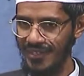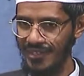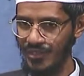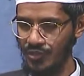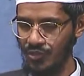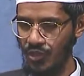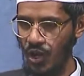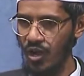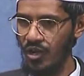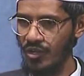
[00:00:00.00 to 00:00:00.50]

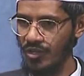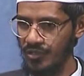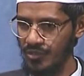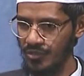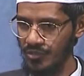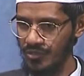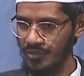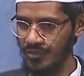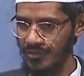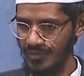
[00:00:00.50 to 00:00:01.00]
talk
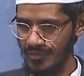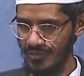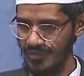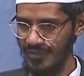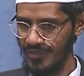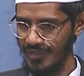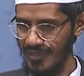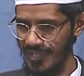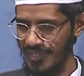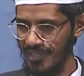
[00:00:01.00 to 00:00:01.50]

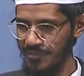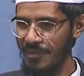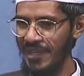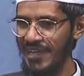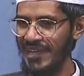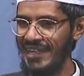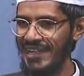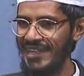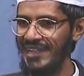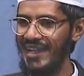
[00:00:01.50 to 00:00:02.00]
it is
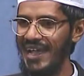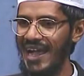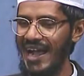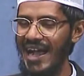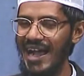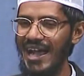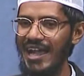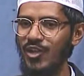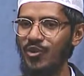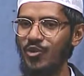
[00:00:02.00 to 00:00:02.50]
mainly
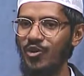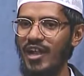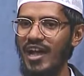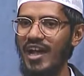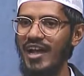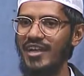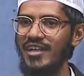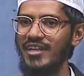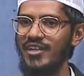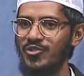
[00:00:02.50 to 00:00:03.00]

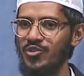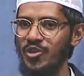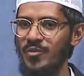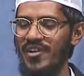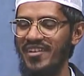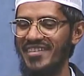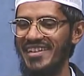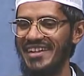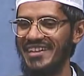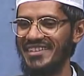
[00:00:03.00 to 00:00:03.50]
Al-Quran should be
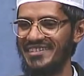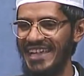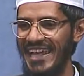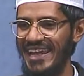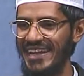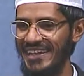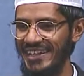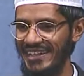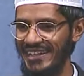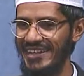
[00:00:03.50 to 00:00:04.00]
with
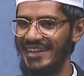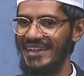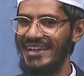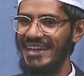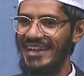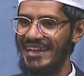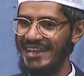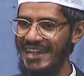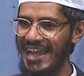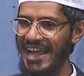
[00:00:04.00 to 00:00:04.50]
understanding.
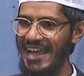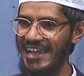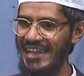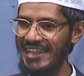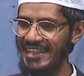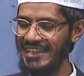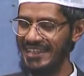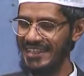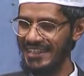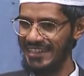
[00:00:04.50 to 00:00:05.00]

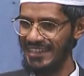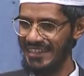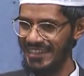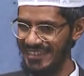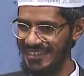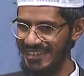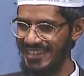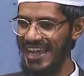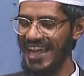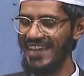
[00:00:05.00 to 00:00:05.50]
Regarding
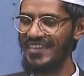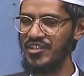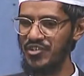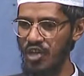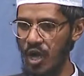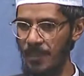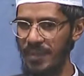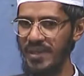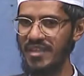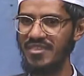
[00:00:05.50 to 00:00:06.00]
the other
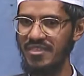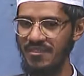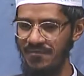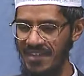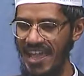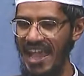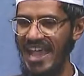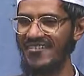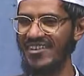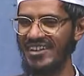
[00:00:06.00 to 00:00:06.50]
topics, we
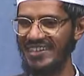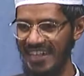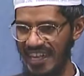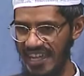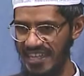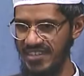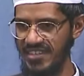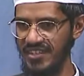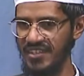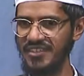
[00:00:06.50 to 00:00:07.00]
have other
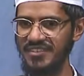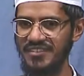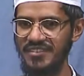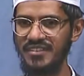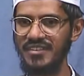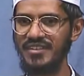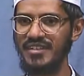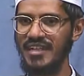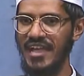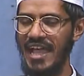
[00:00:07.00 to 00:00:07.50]
lectures,
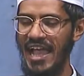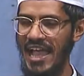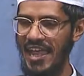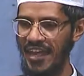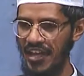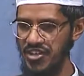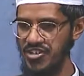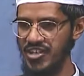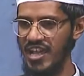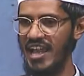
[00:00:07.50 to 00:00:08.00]
and
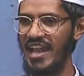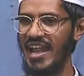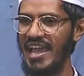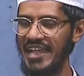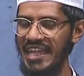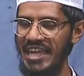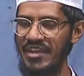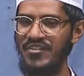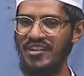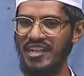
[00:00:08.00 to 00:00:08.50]
inshallah I
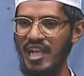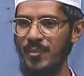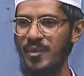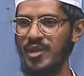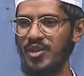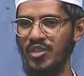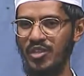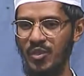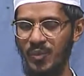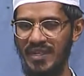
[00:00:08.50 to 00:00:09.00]
can even comment
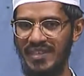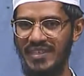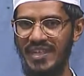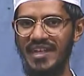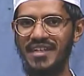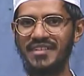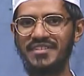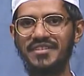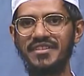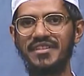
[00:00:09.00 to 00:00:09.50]
on the
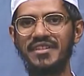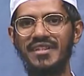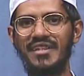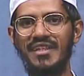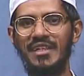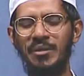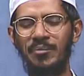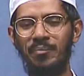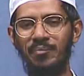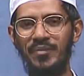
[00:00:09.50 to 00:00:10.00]
Vedas.
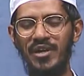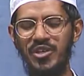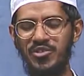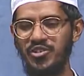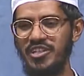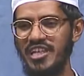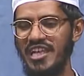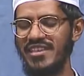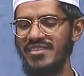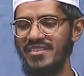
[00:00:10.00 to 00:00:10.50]
But
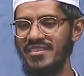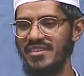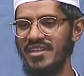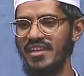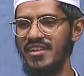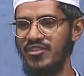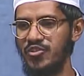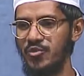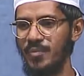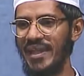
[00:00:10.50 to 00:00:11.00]
today,
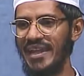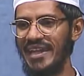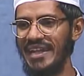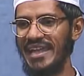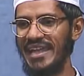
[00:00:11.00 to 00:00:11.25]
since you mainly